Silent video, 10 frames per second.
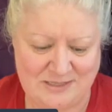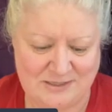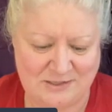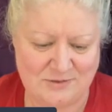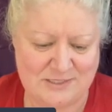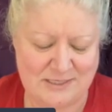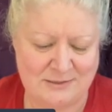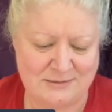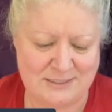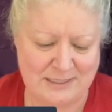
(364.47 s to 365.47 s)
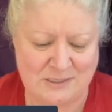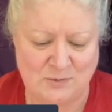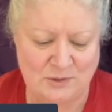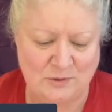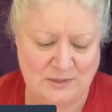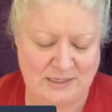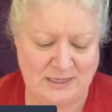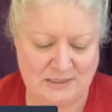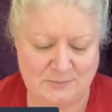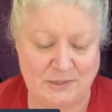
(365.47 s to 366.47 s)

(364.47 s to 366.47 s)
days. I don't see today's one on there yet,